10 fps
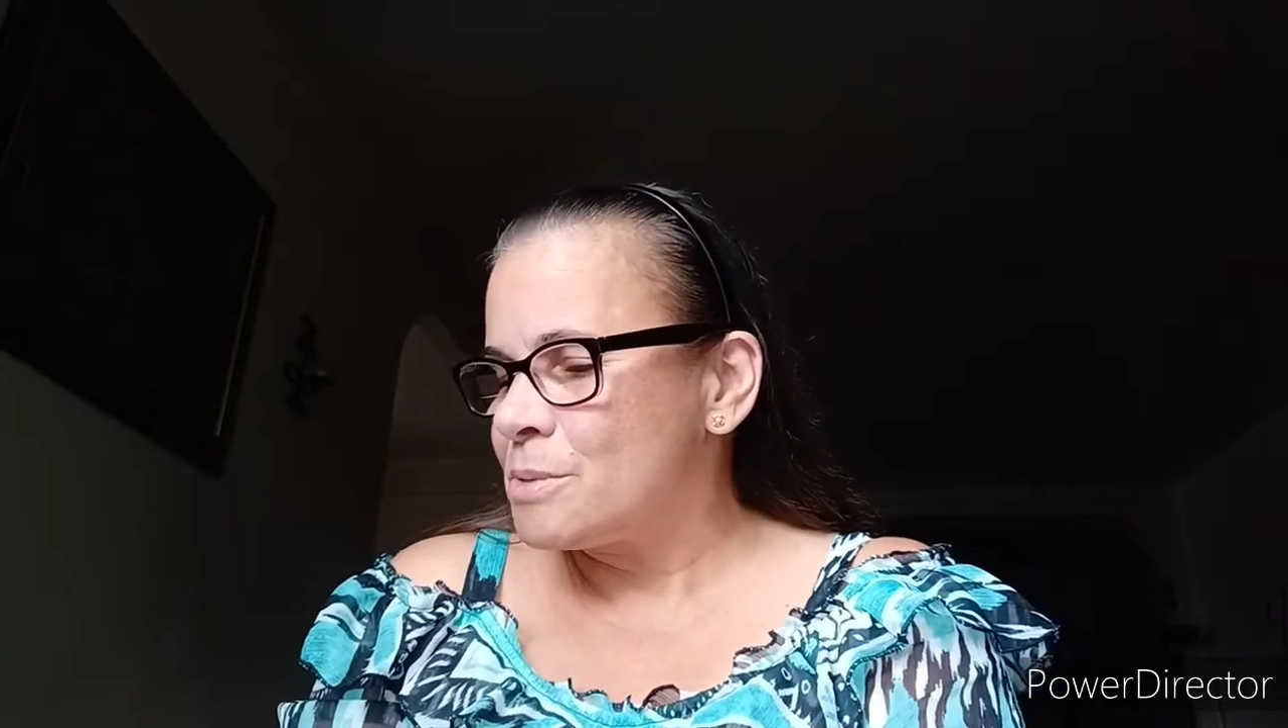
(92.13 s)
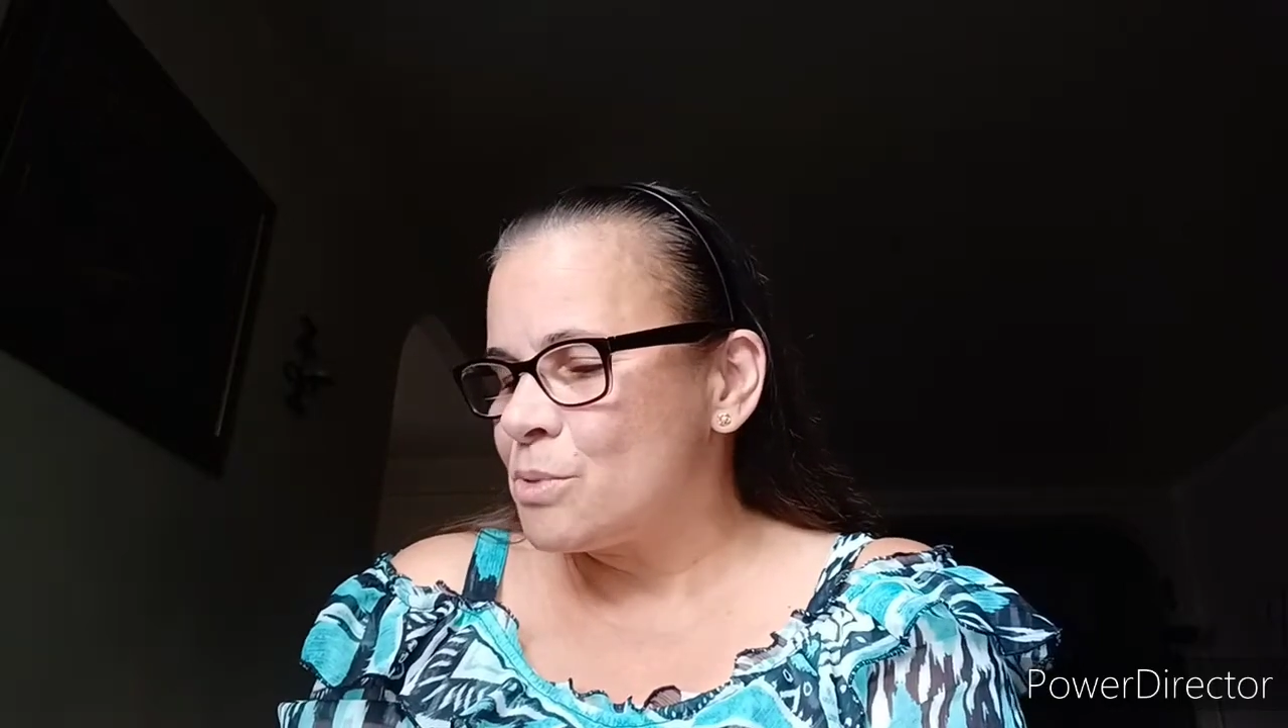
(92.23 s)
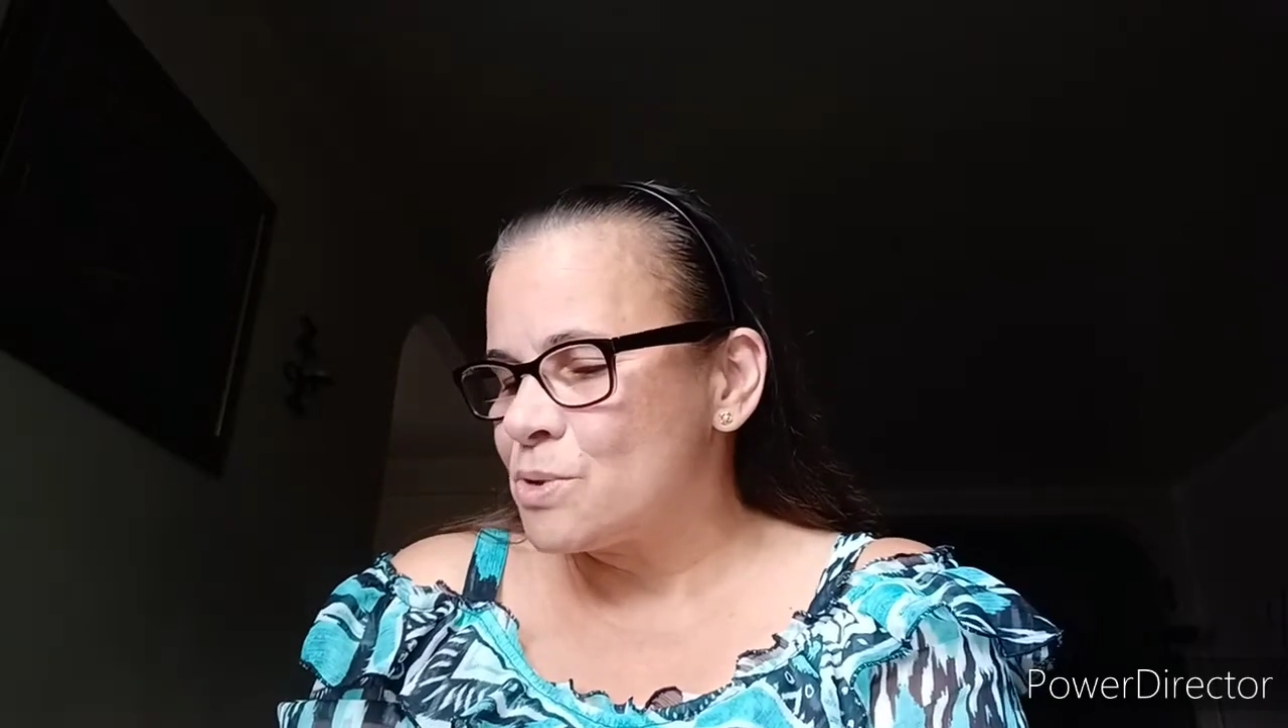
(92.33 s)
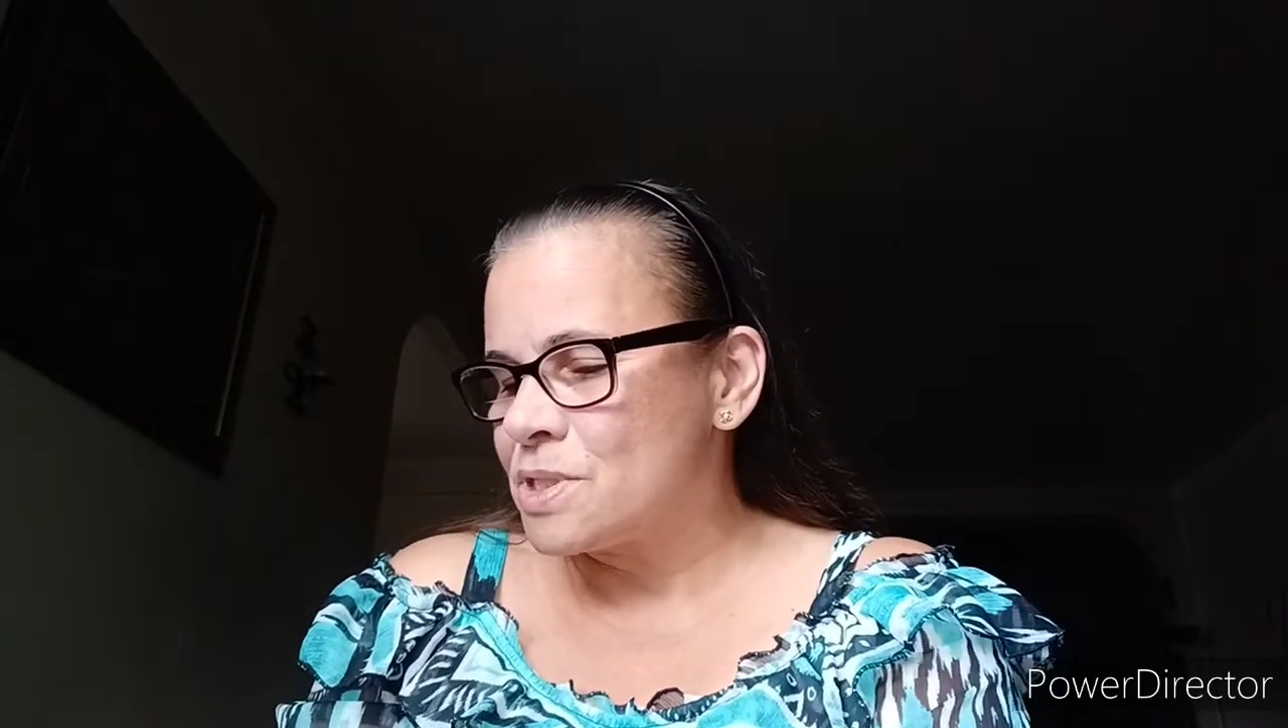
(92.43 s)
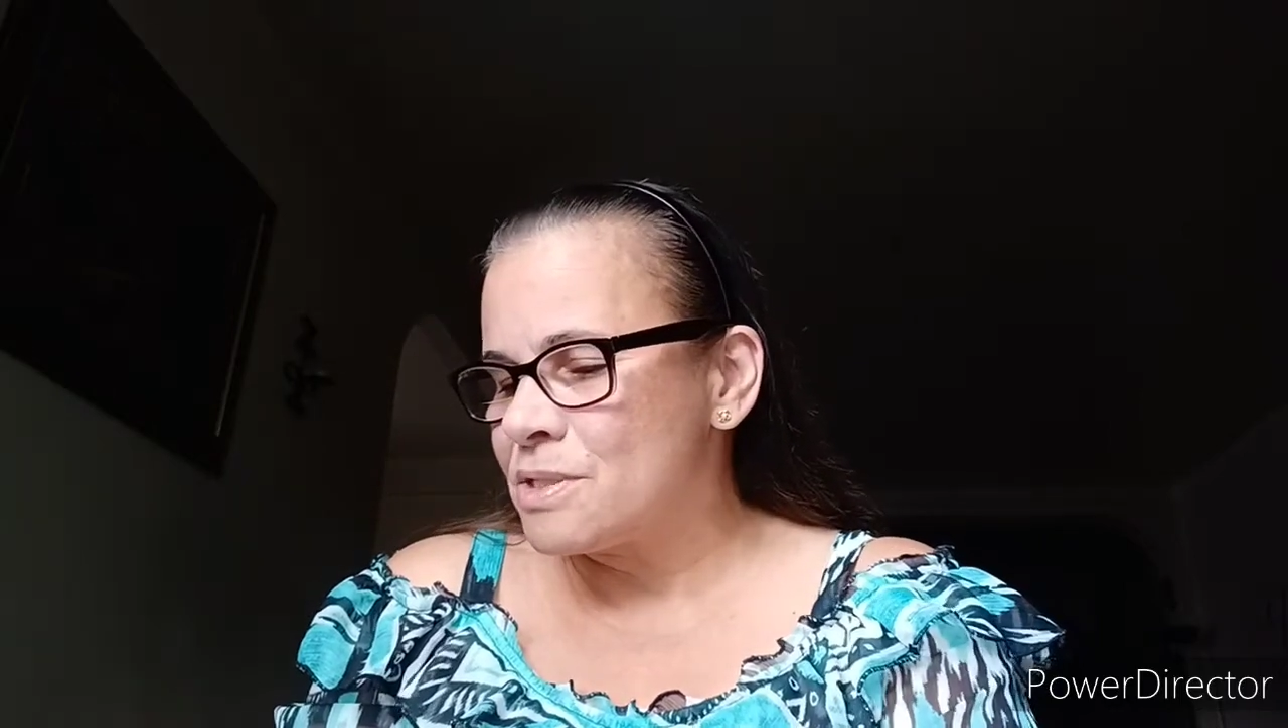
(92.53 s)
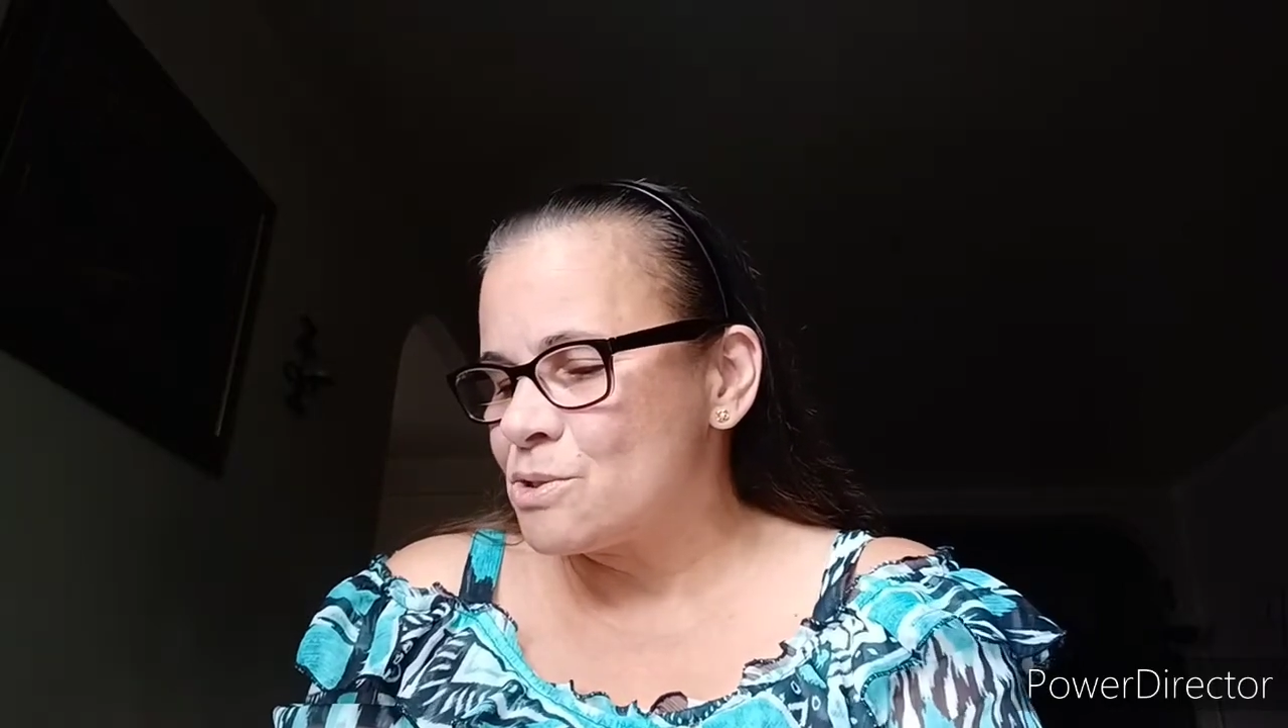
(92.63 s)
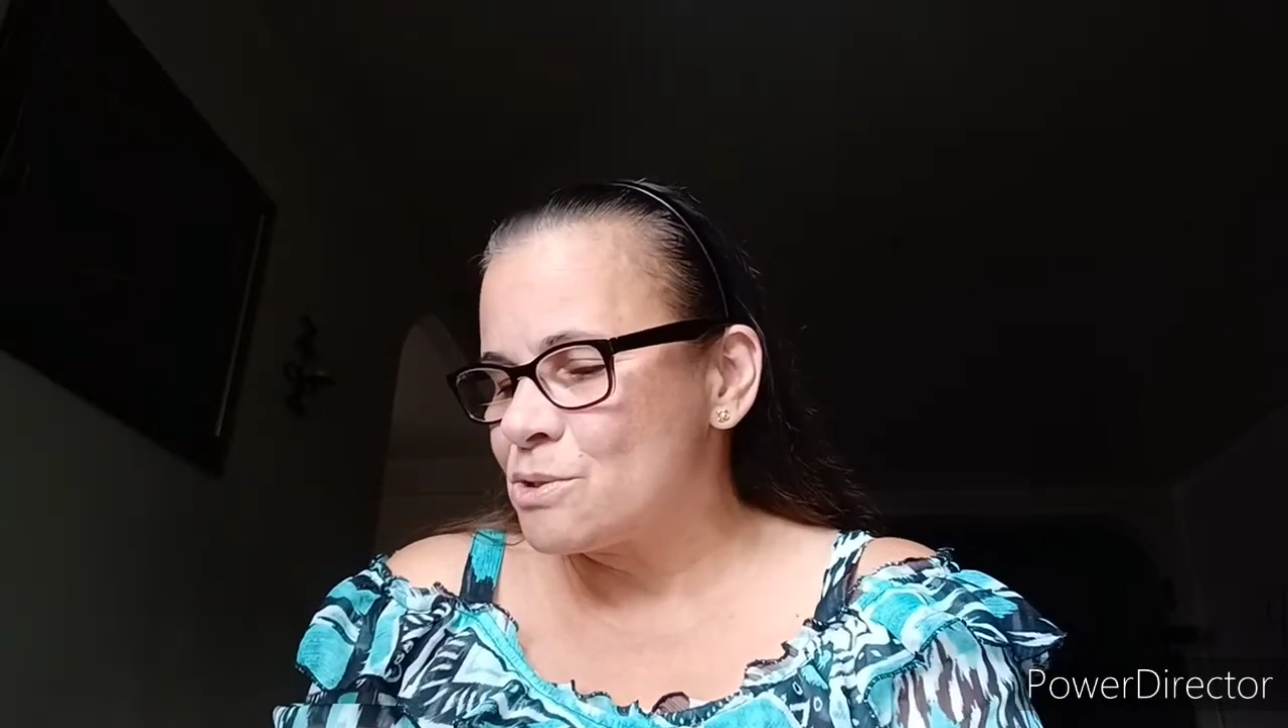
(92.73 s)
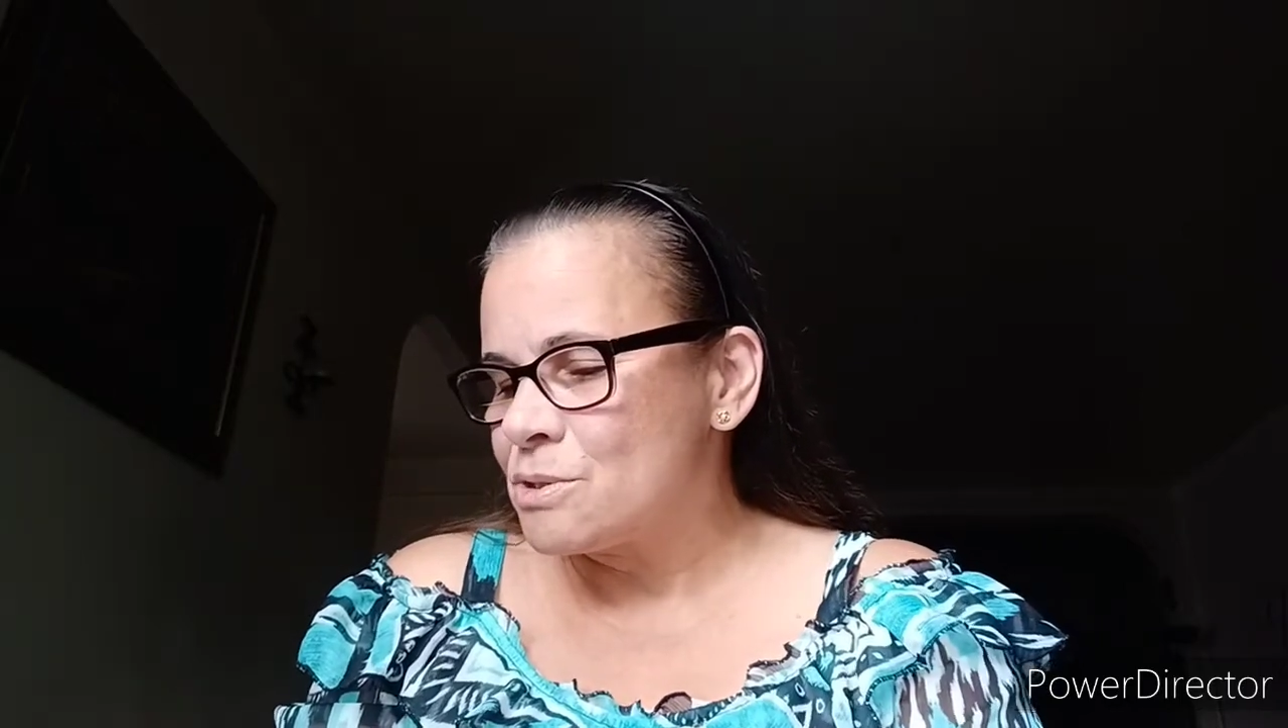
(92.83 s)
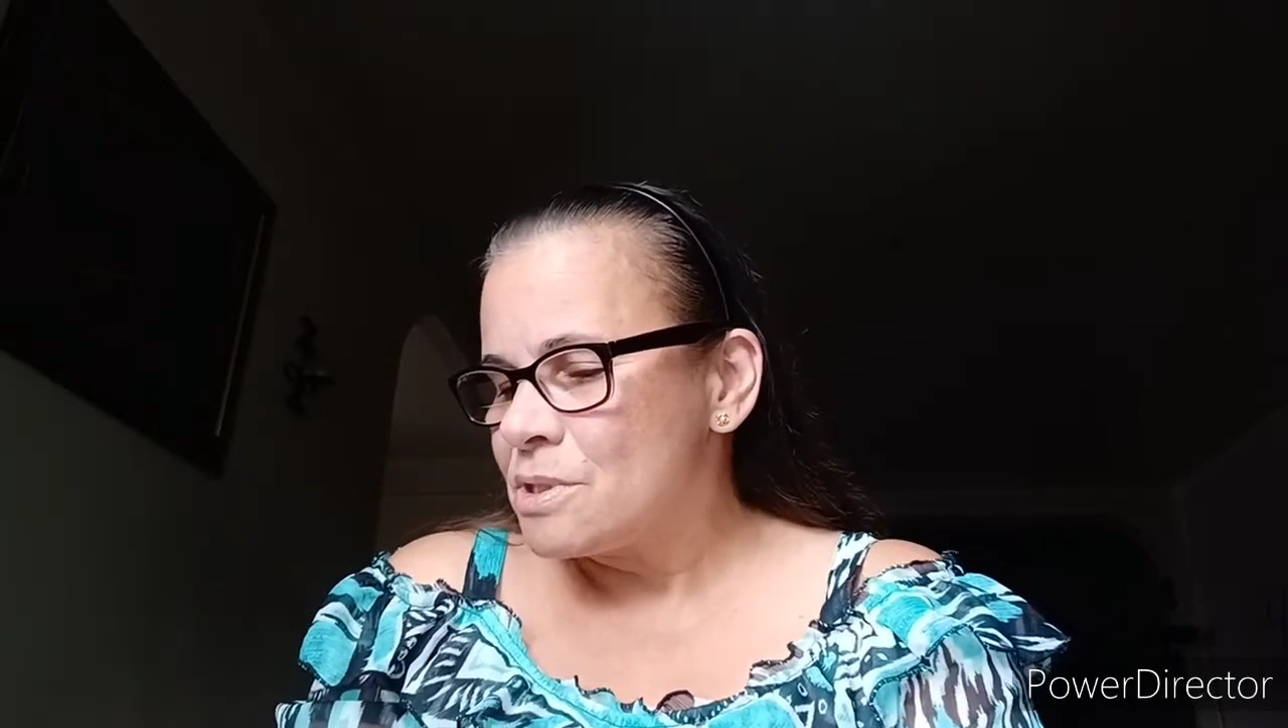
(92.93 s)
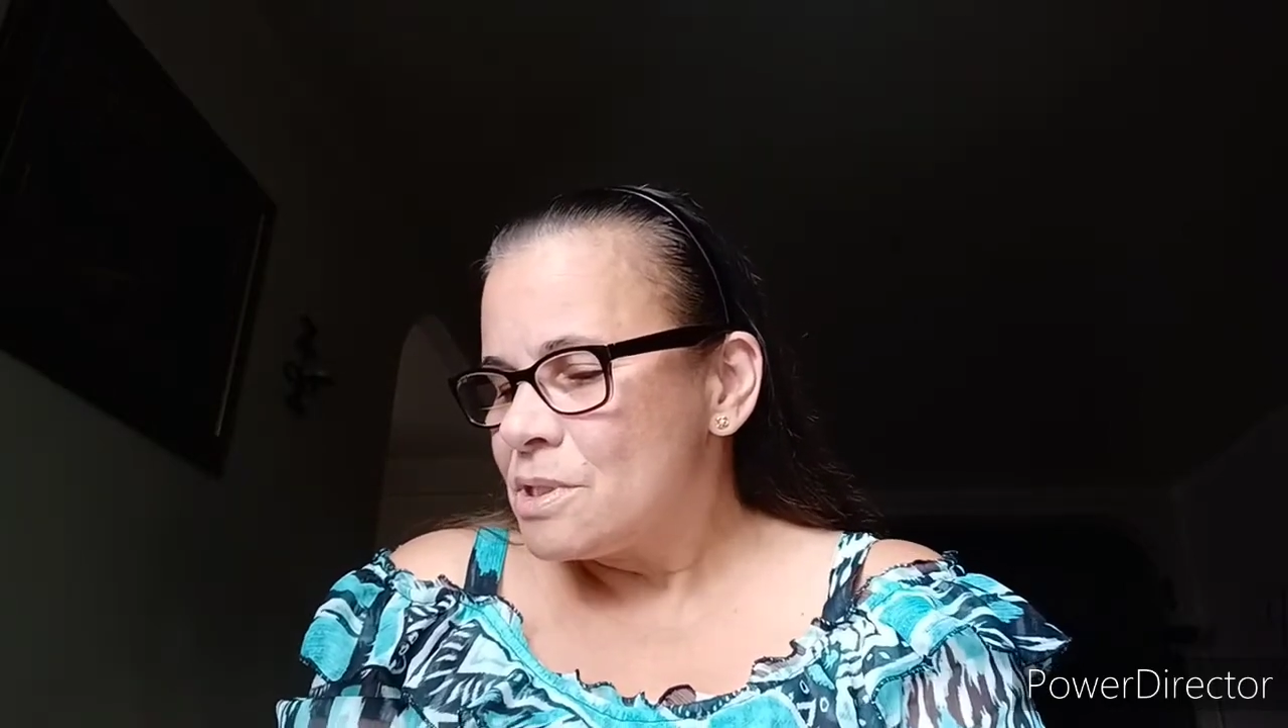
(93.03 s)
rainbow
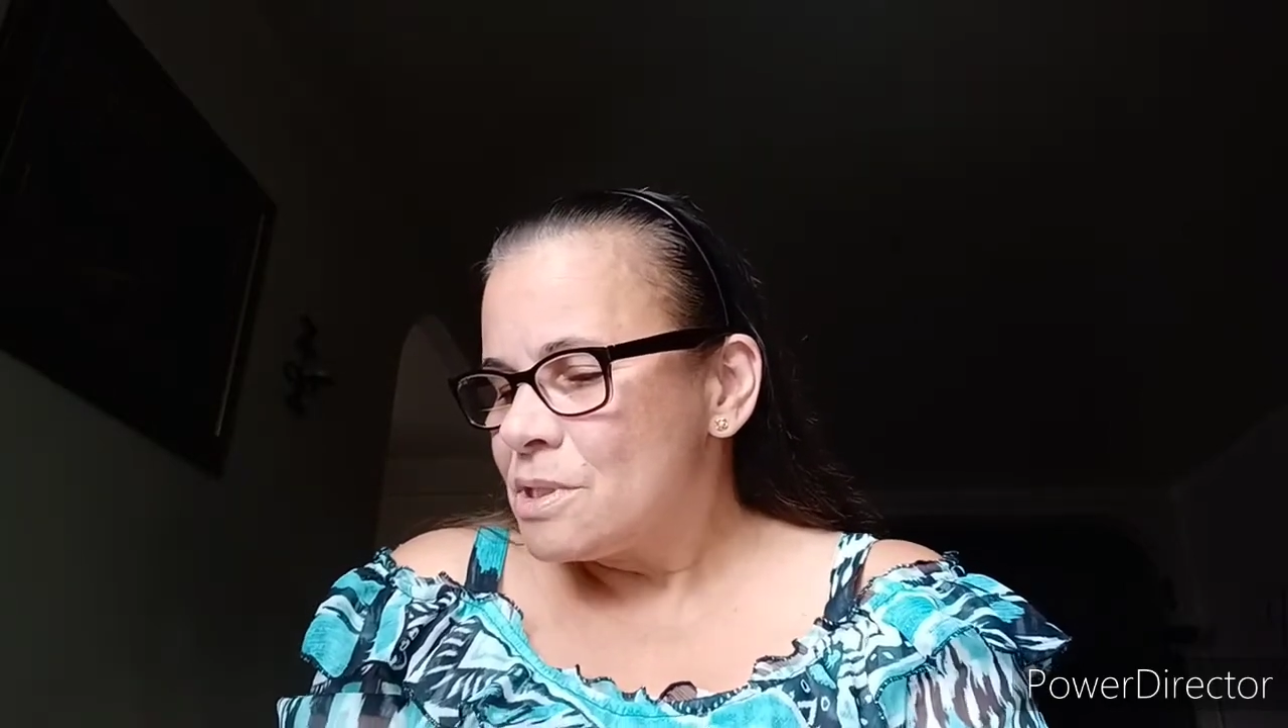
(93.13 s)
center